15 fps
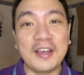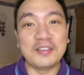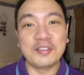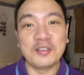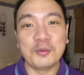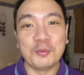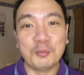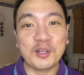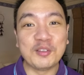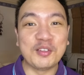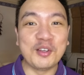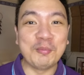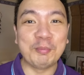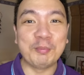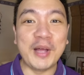guys,
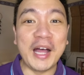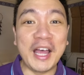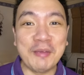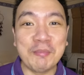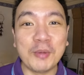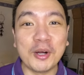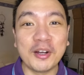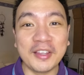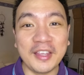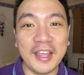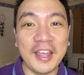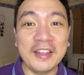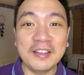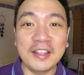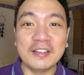what's up? I'm Mark,
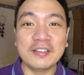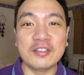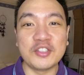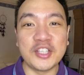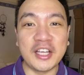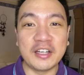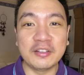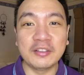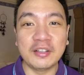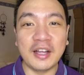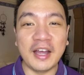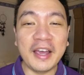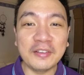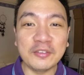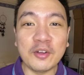and in this channel,
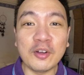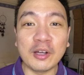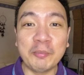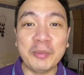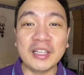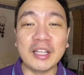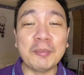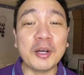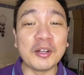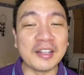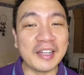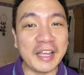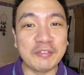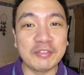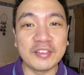I talk a bit
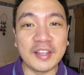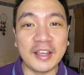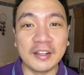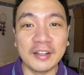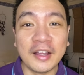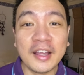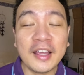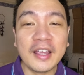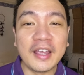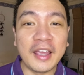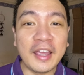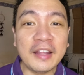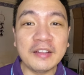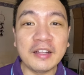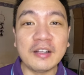about lifestyle
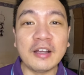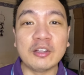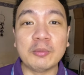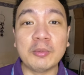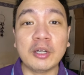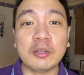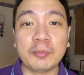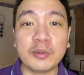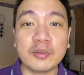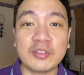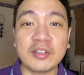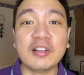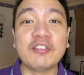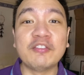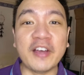and a lot about
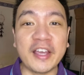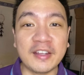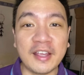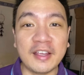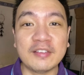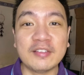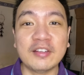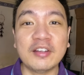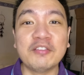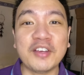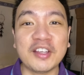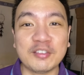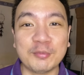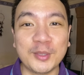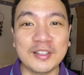personal finance and
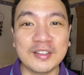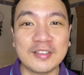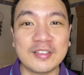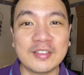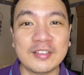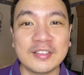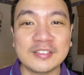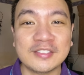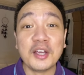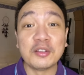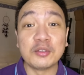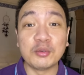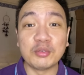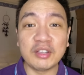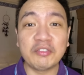investments.
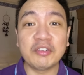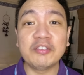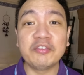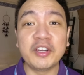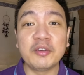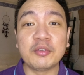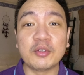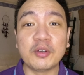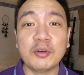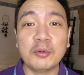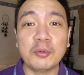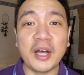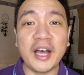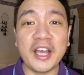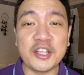So several videos
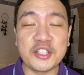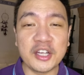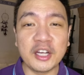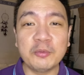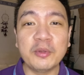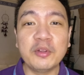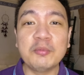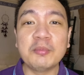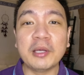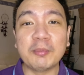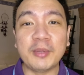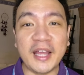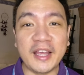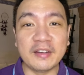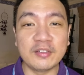ago, I shared with you my
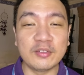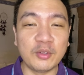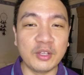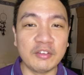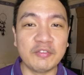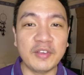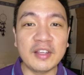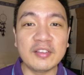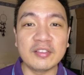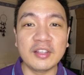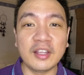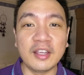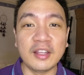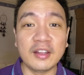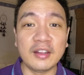plans to
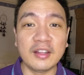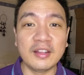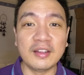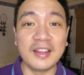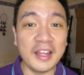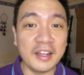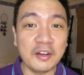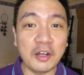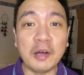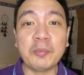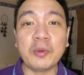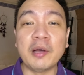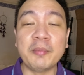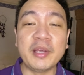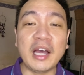invest in the then
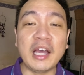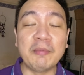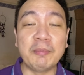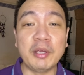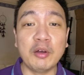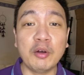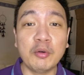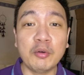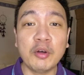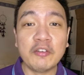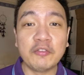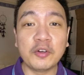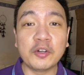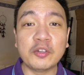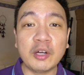upcoming
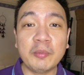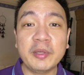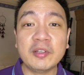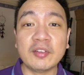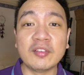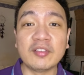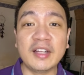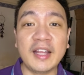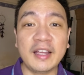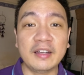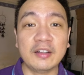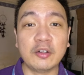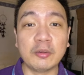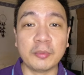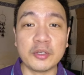IPO for Robinson's
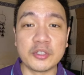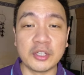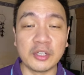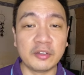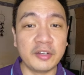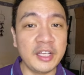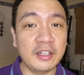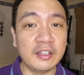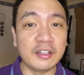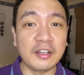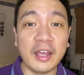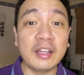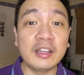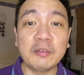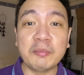Land Commercial REIT
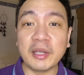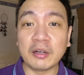and the